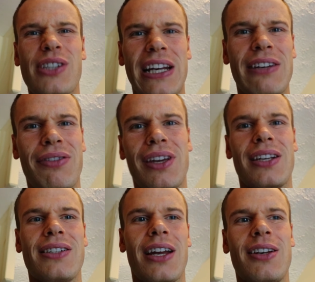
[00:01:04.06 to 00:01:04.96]
side of
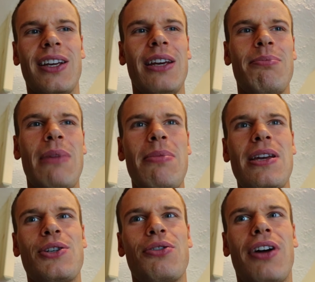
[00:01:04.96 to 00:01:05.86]
things and
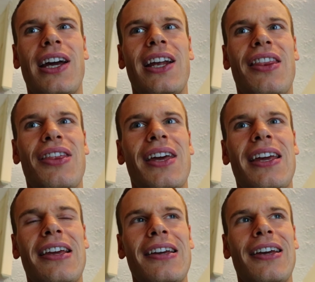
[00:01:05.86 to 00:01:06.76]
maybe try and
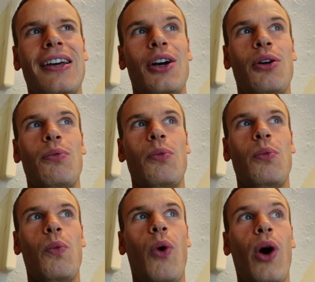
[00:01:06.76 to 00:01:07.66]
think
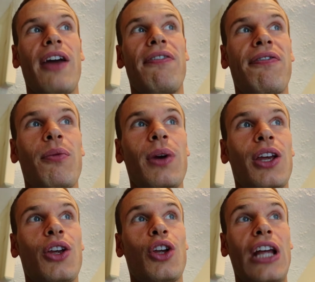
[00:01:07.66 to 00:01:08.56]
what if
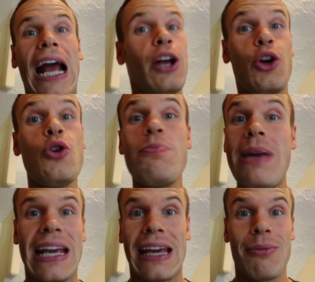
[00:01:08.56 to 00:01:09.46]
we could
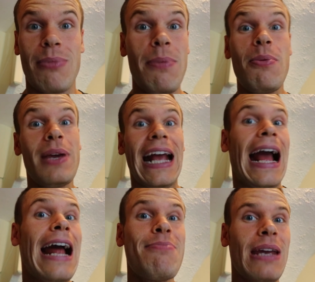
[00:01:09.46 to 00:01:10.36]
make it? Maybe we
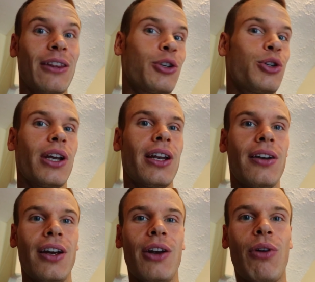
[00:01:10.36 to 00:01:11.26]
can make the
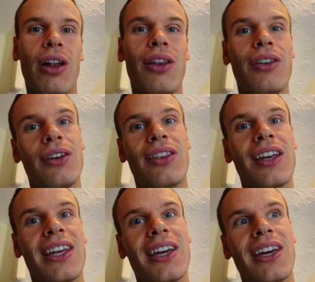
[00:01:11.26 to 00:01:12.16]
train rather than
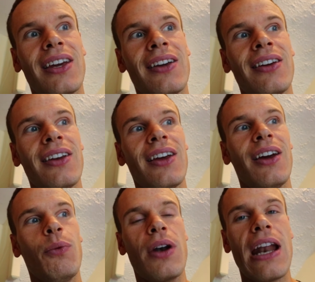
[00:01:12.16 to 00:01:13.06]
thinking
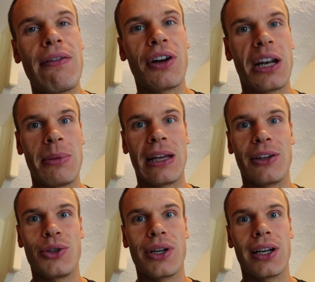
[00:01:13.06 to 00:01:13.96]
we're never going to make the
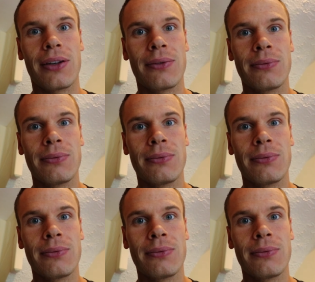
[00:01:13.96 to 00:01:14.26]
train.